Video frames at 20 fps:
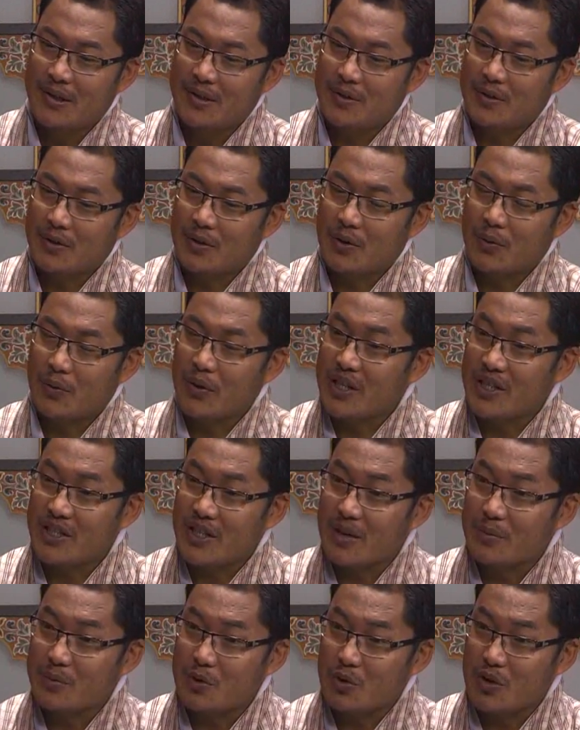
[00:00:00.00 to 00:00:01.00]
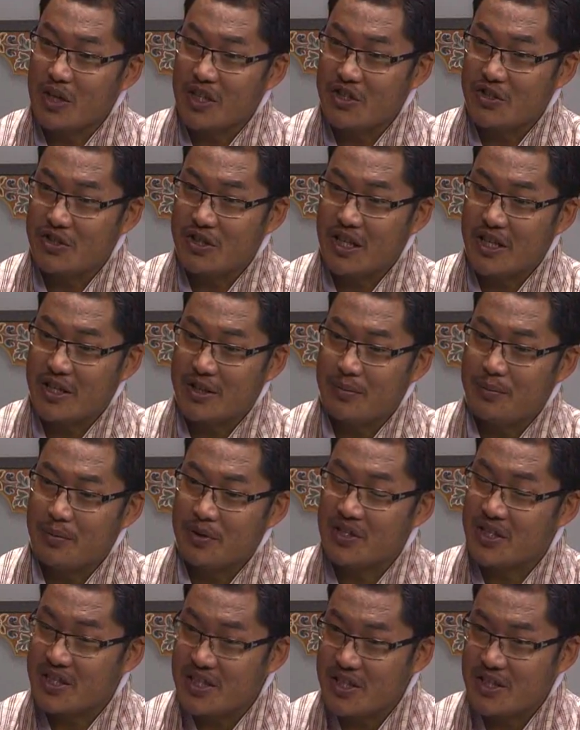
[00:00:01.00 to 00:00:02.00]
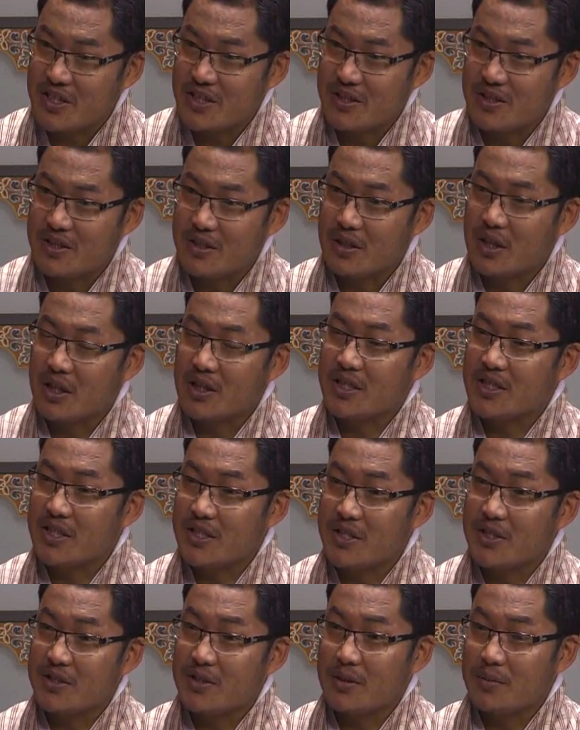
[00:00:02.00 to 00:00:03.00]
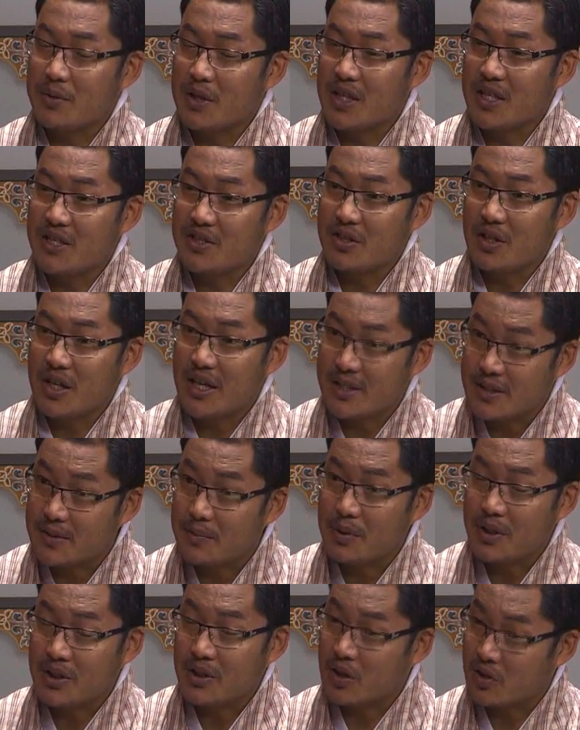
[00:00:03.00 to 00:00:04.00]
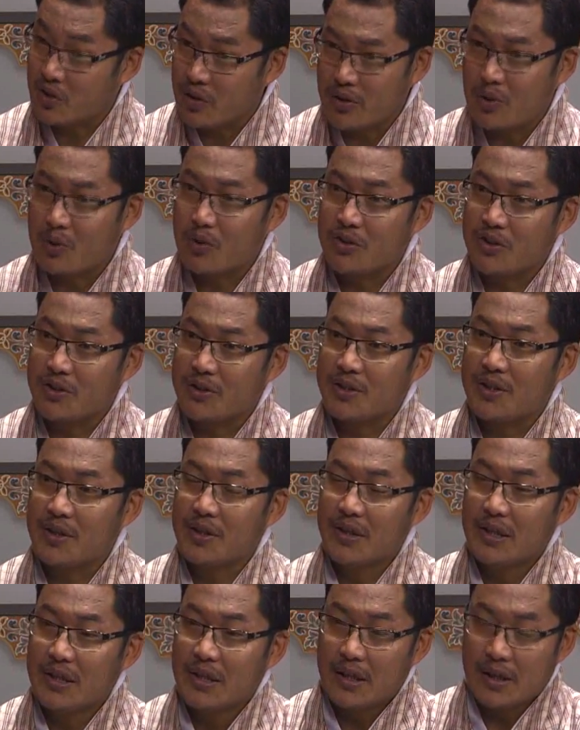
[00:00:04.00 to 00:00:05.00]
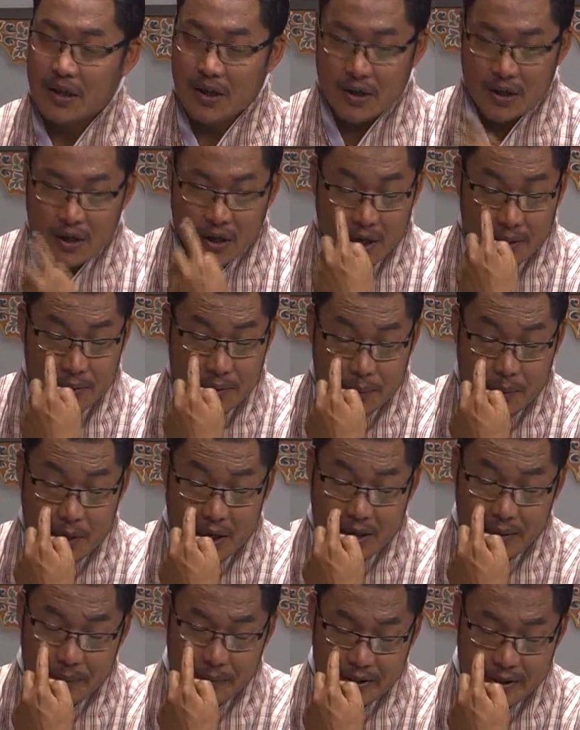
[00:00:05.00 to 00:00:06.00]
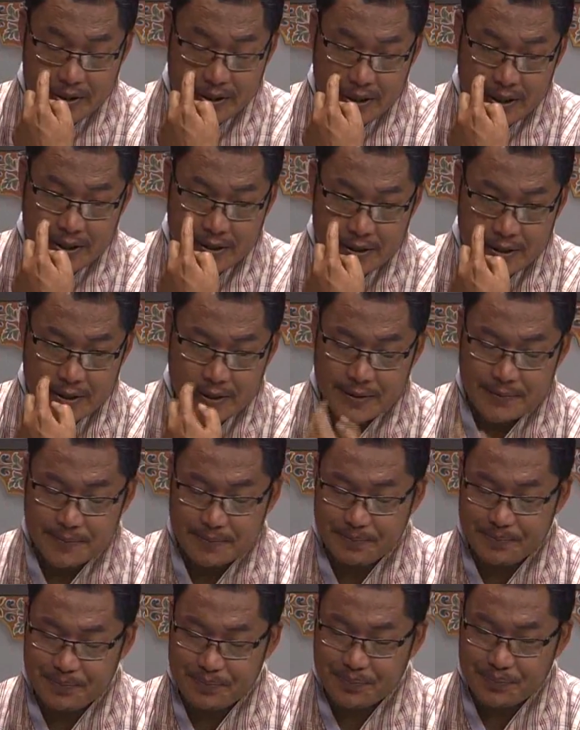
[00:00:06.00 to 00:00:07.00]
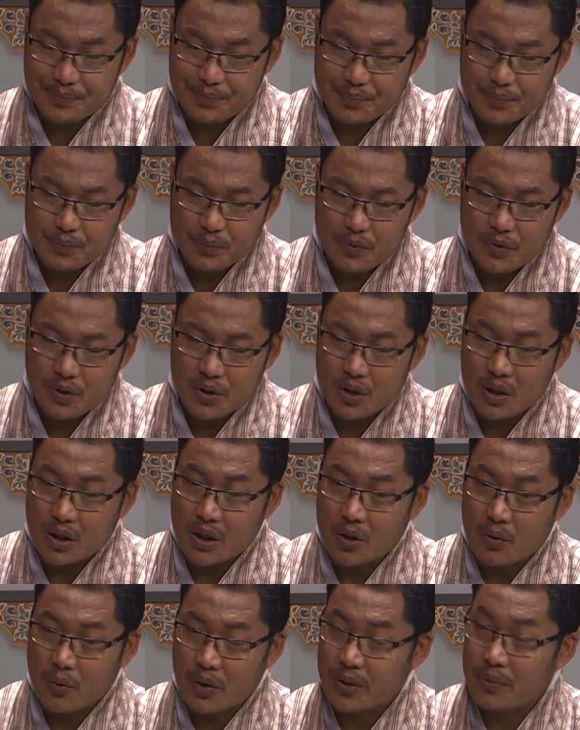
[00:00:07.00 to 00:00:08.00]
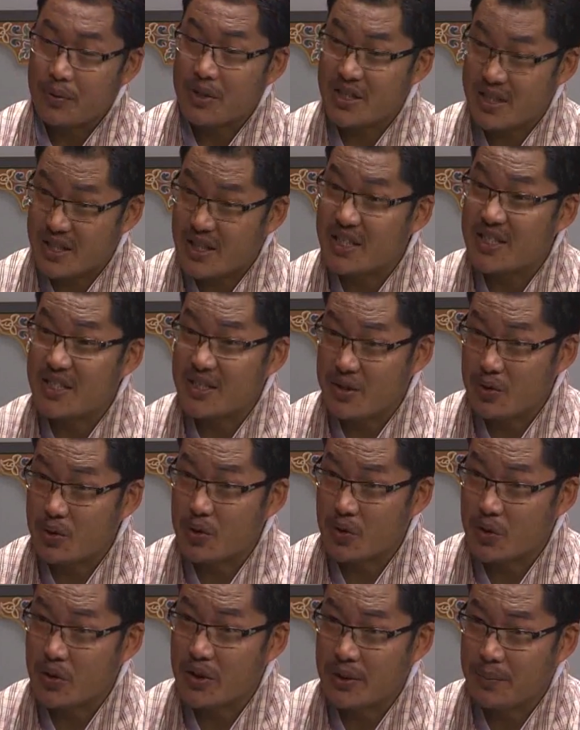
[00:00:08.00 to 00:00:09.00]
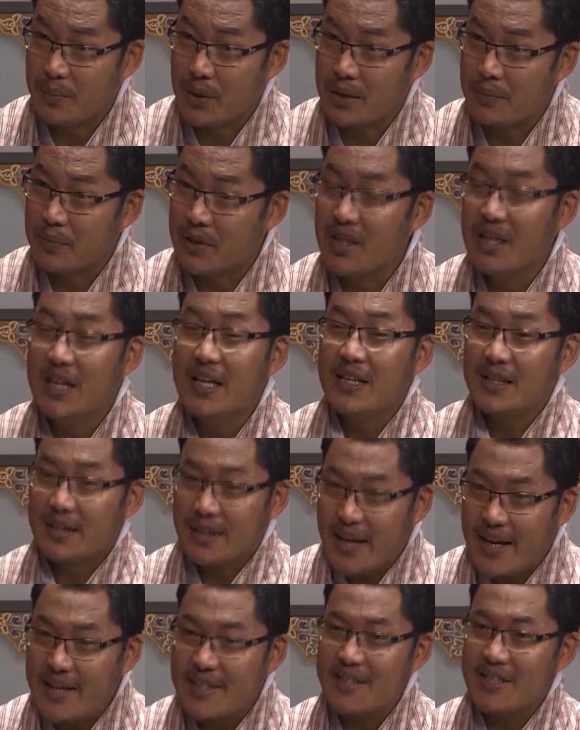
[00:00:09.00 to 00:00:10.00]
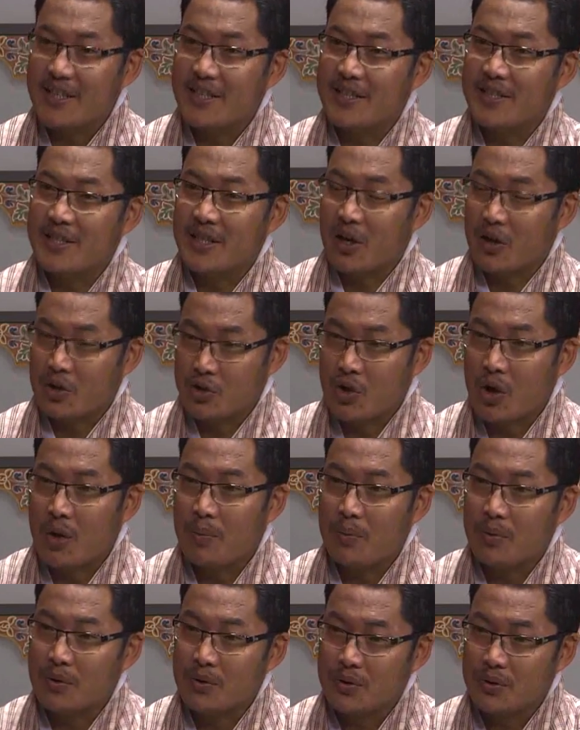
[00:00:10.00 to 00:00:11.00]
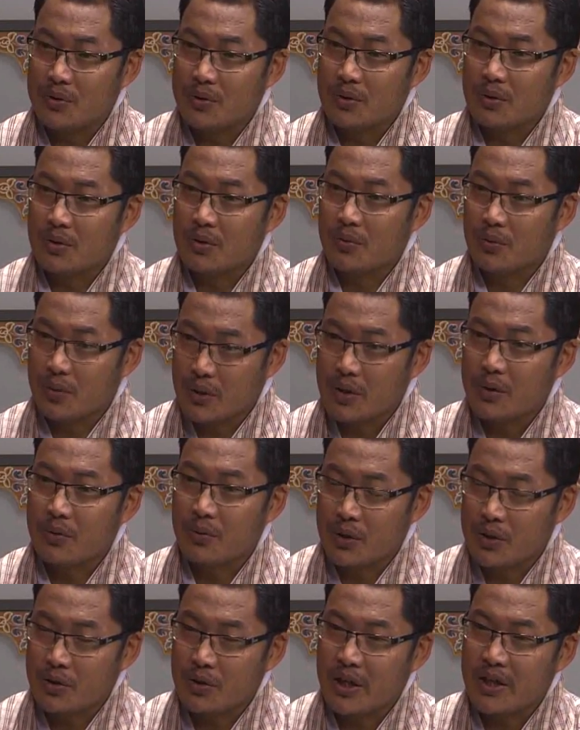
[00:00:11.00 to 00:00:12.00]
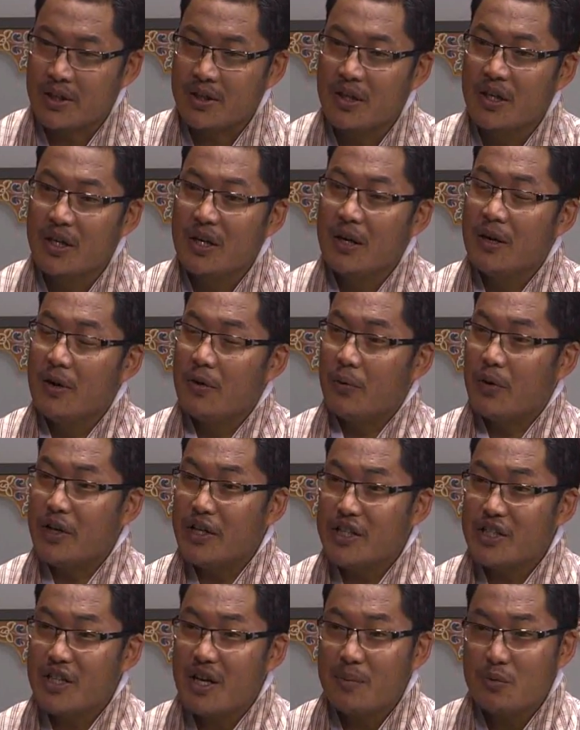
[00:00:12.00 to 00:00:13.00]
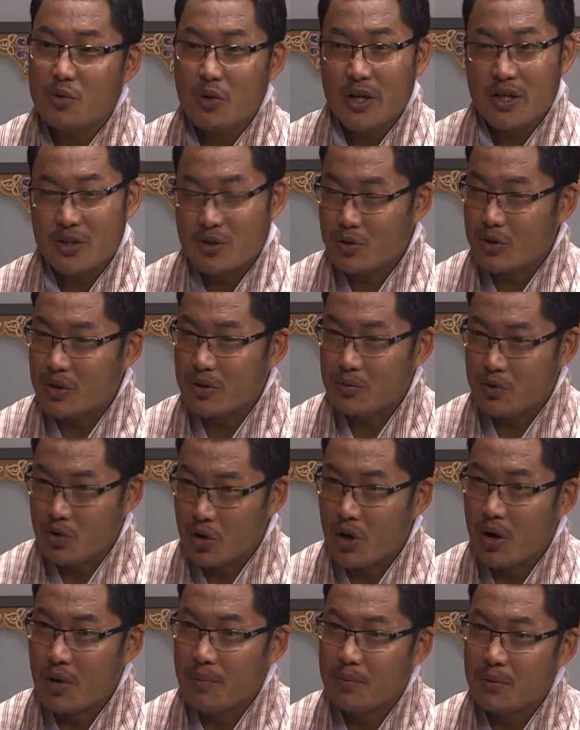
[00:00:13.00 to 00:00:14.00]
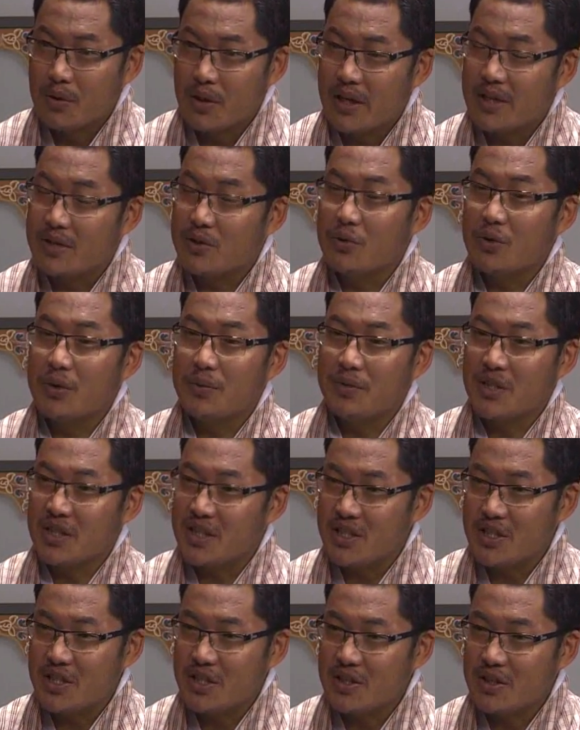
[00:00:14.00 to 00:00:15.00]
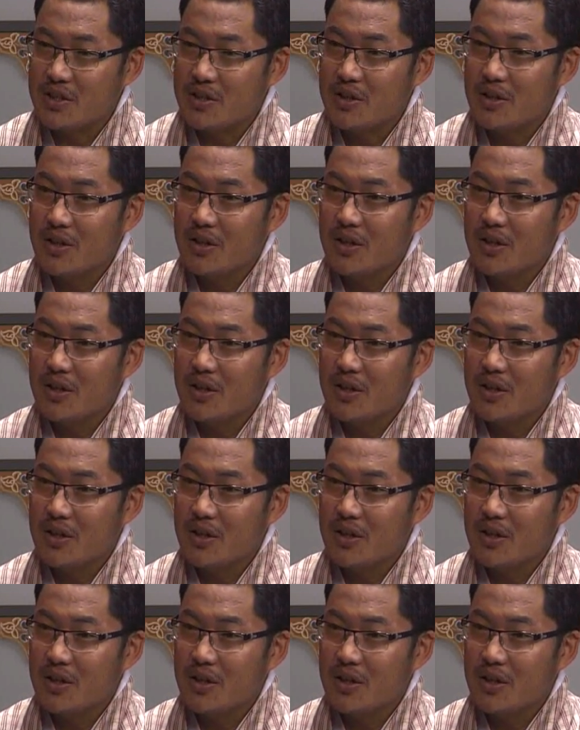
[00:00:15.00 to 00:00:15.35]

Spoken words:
when it comes to legislative decisions, the decisions of the National Assembly, the resolutions of the Parliament, and whatever discussions you do in the Parliament, that is our job. So we do that. when it comes to executive decisions,